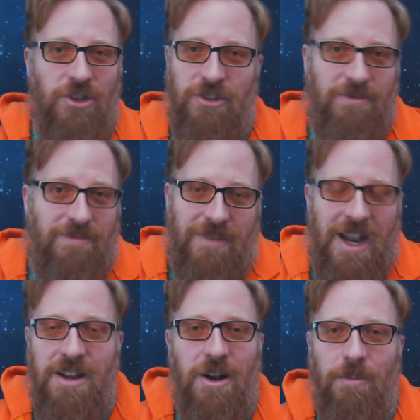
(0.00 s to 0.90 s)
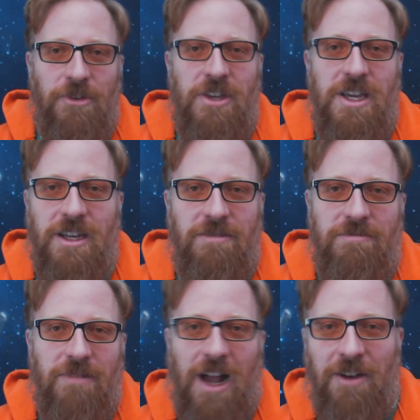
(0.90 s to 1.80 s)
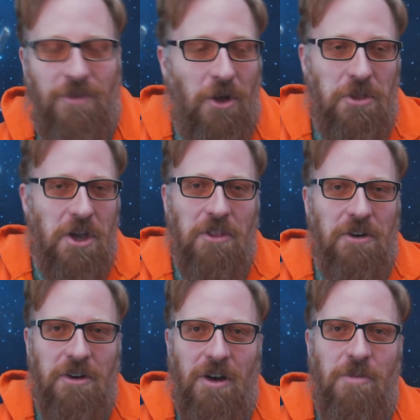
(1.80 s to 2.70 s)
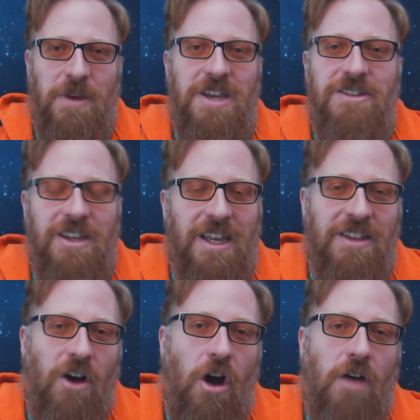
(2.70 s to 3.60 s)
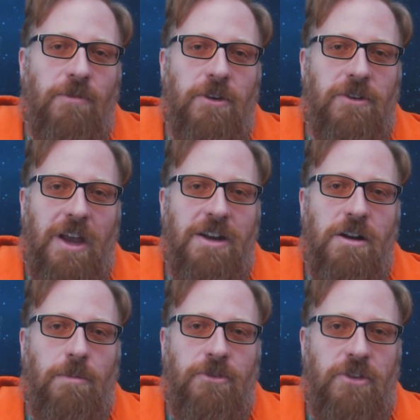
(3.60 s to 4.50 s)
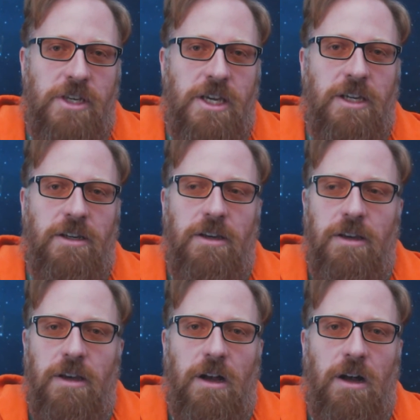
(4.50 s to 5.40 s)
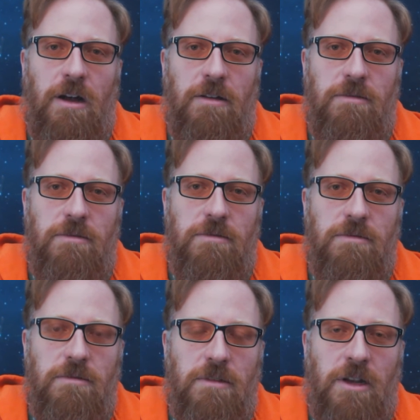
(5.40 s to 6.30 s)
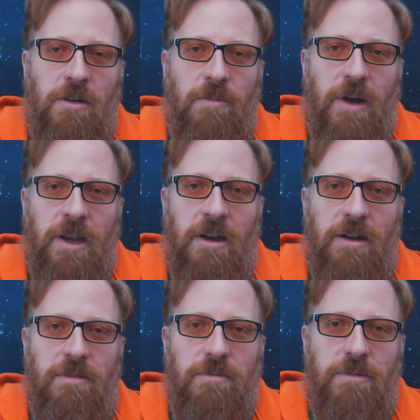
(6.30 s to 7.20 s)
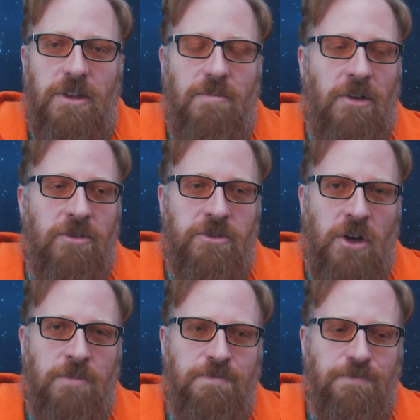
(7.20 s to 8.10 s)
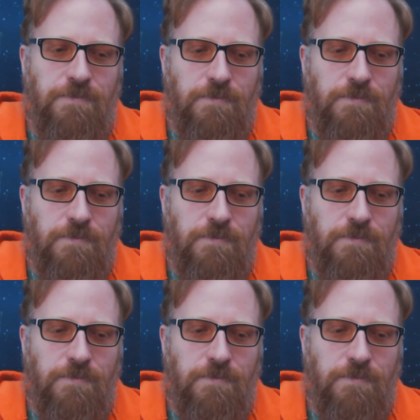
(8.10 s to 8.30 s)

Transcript: just ended up seeing, out of all the other OBs in the office, ended up seeing my stepmother-in-law.